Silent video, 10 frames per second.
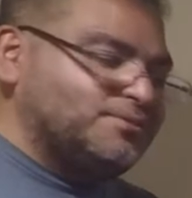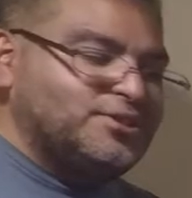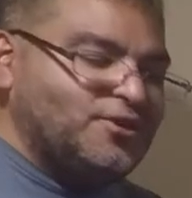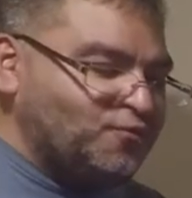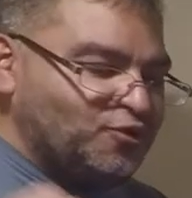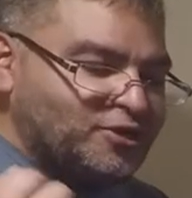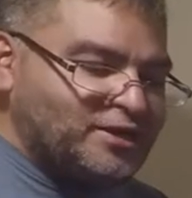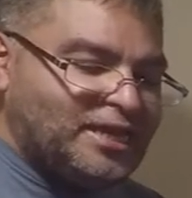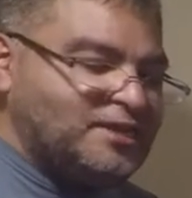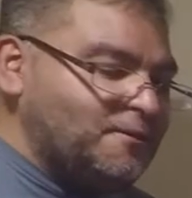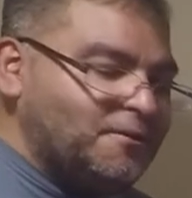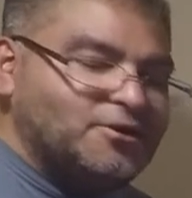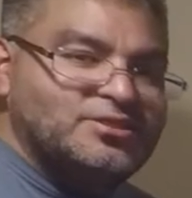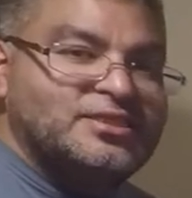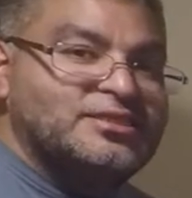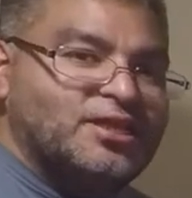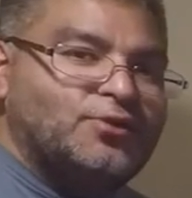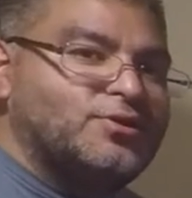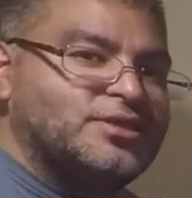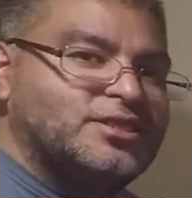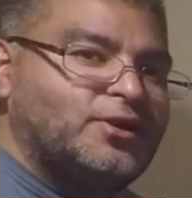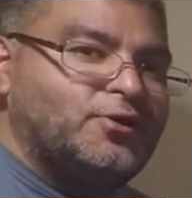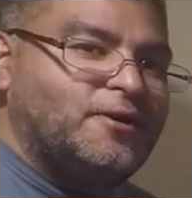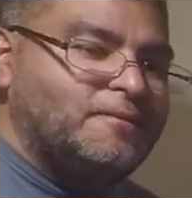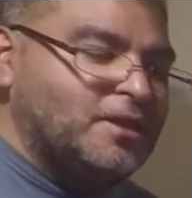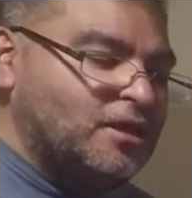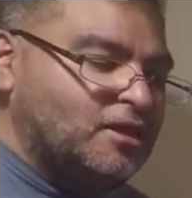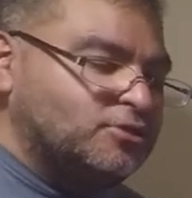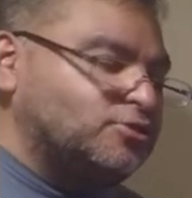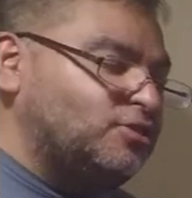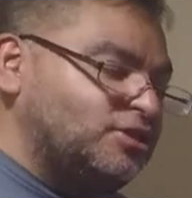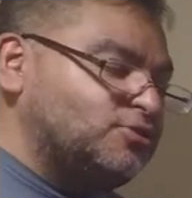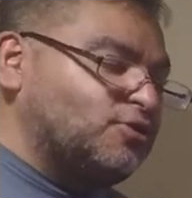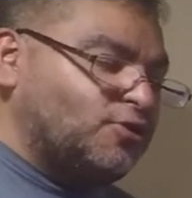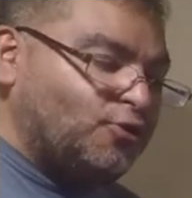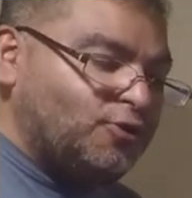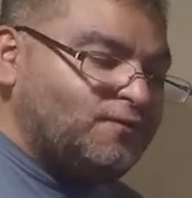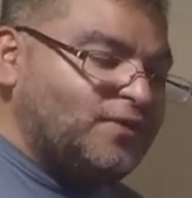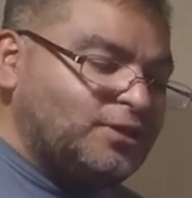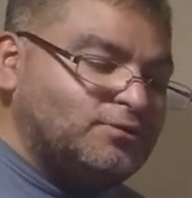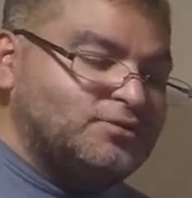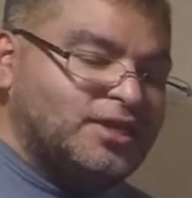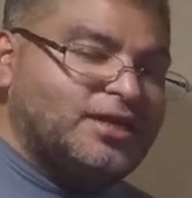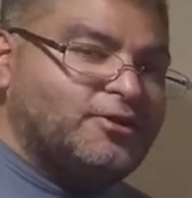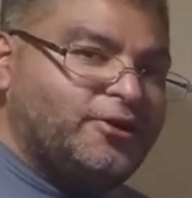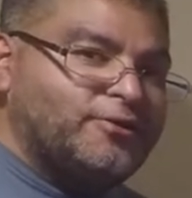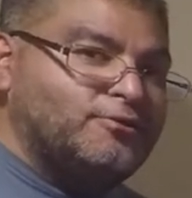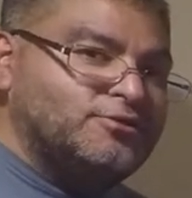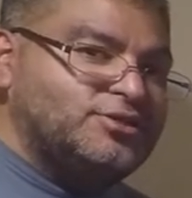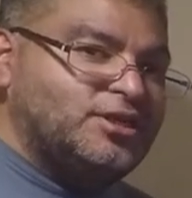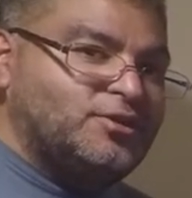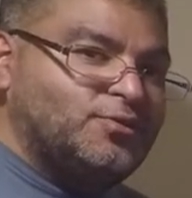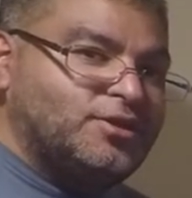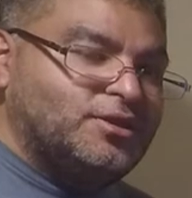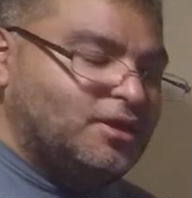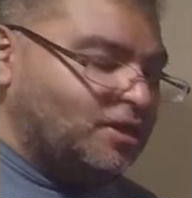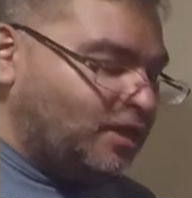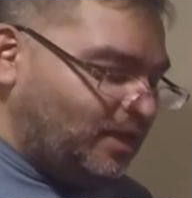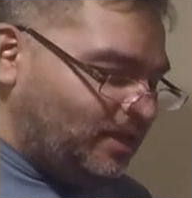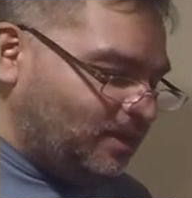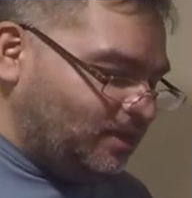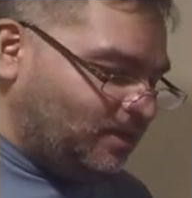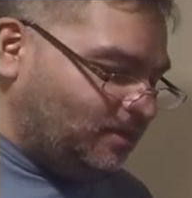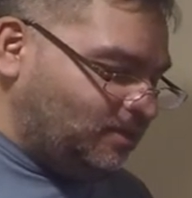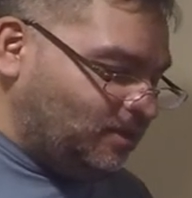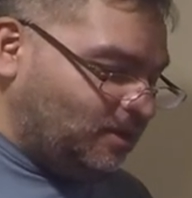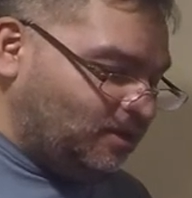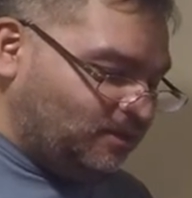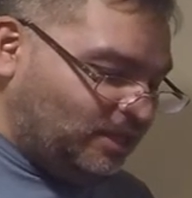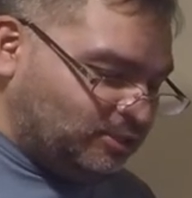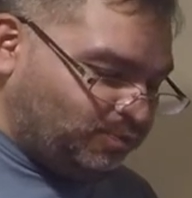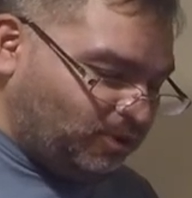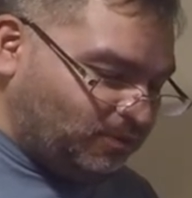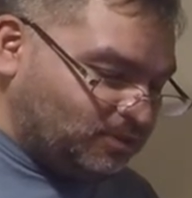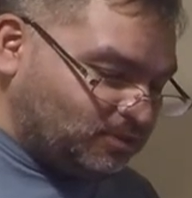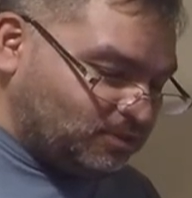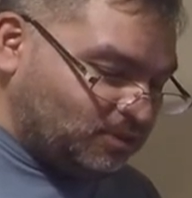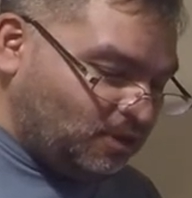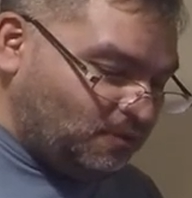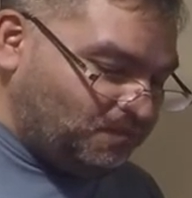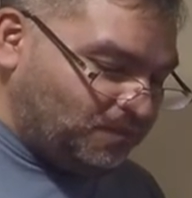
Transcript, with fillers: different candy bars, etc., etc. So these are the current vendors that Cargo is dealing with, and that's pretty much to go.